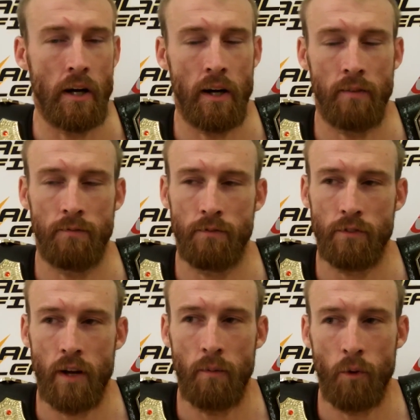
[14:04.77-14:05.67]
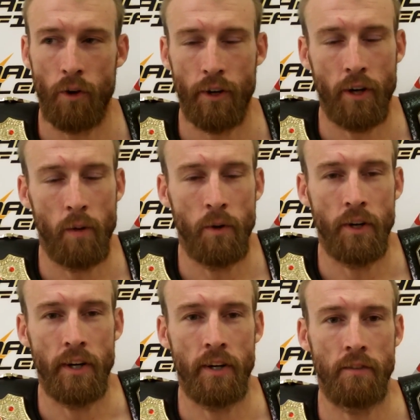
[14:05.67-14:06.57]
I'm looking to
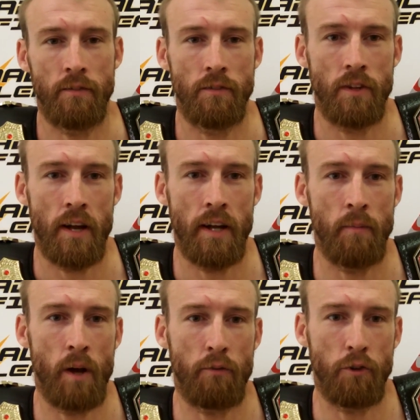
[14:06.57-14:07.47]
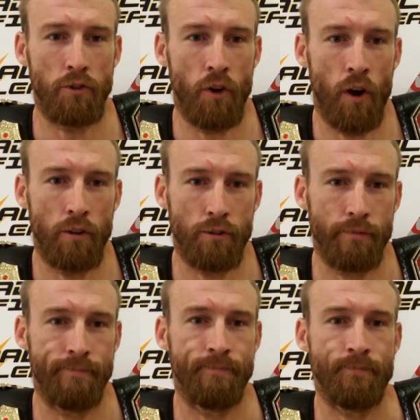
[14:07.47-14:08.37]
come in here and hand him that first
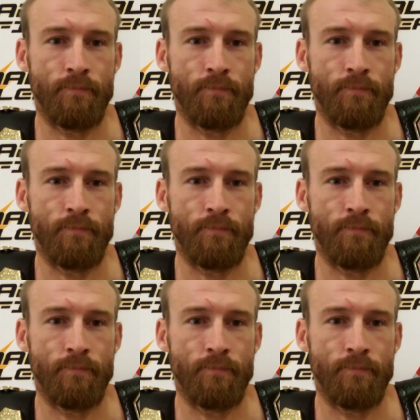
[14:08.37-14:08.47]
loss.